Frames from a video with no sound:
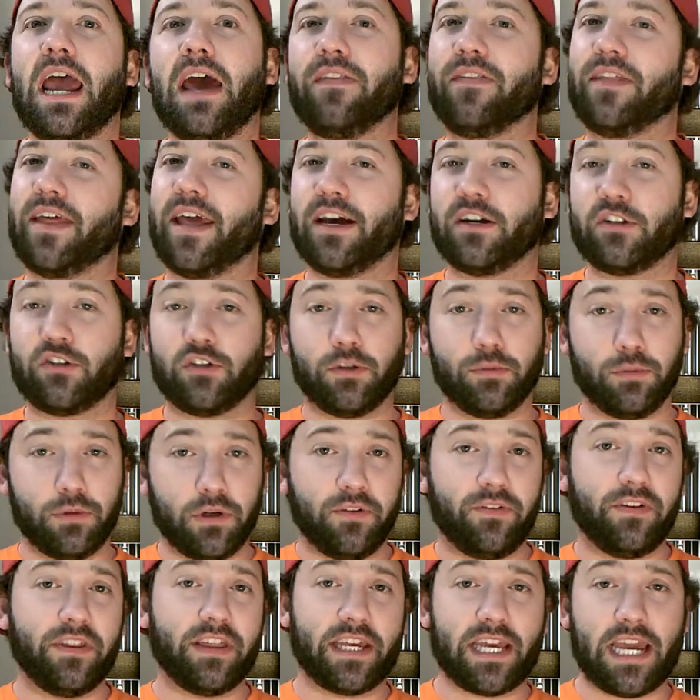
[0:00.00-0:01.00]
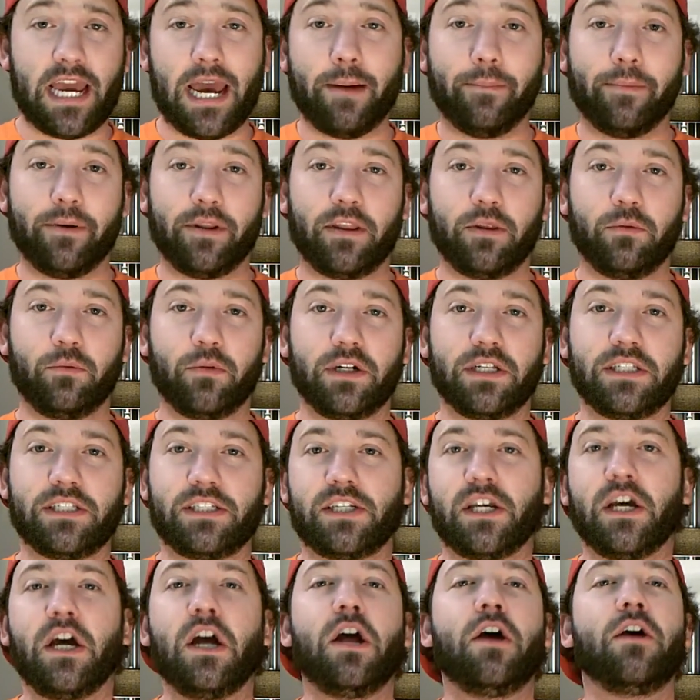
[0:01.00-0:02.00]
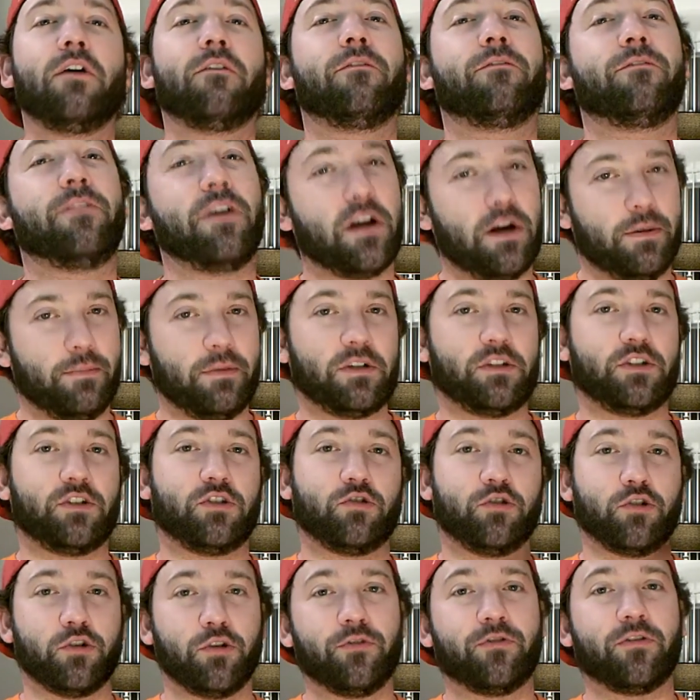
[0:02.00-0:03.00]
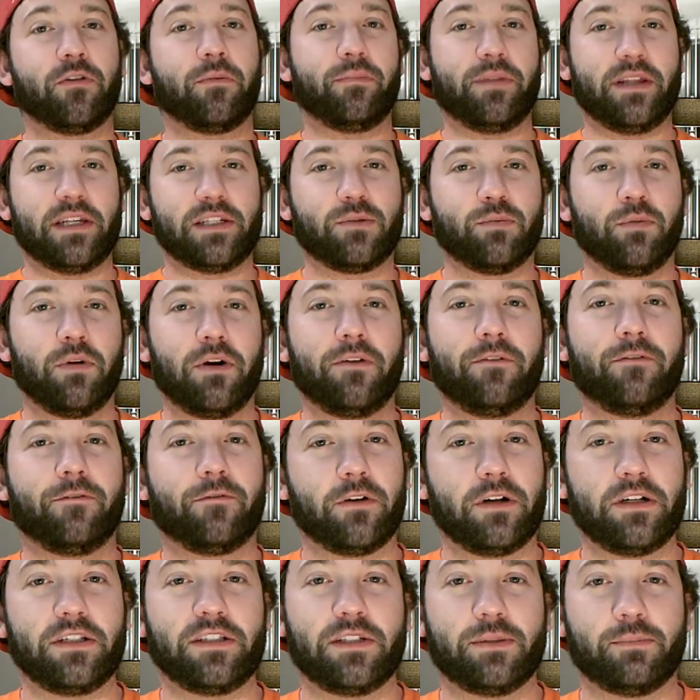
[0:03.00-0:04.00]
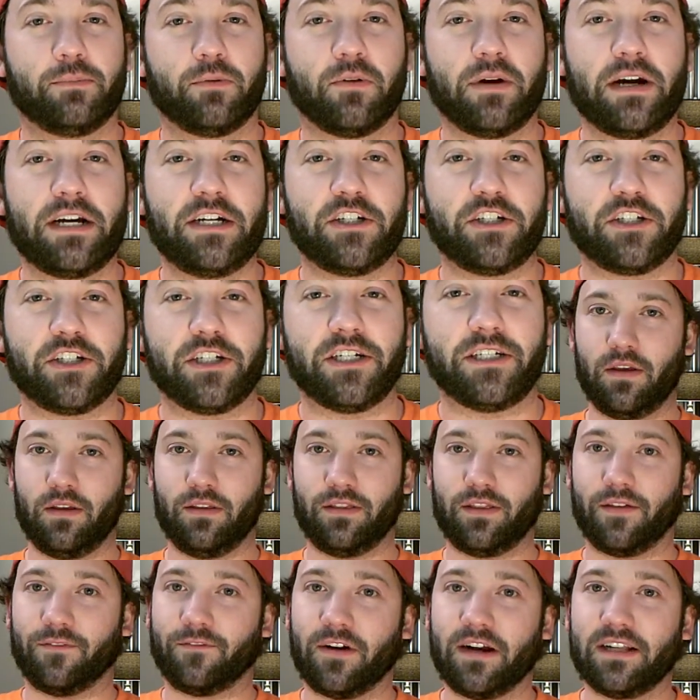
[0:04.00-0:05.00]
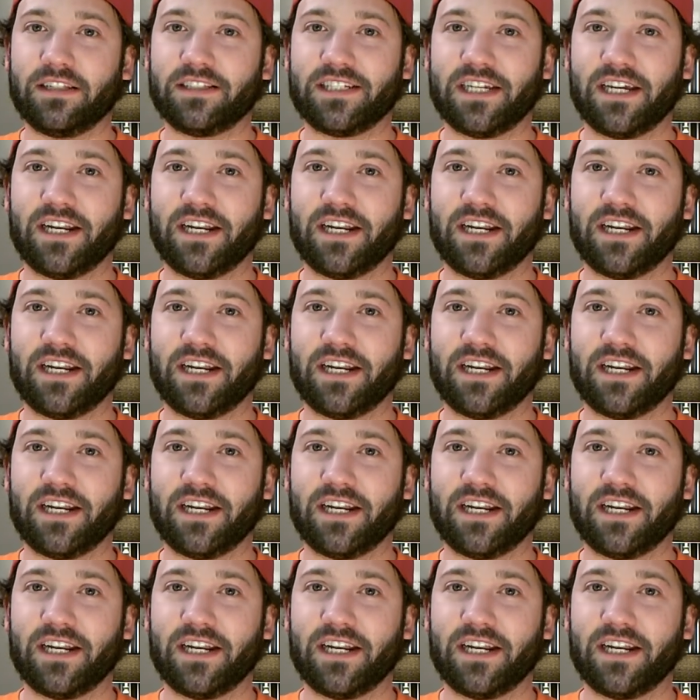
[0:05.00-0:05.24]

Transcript: and the actual movie The Cabin in the Woods very much drew from this one for inspiration. The friends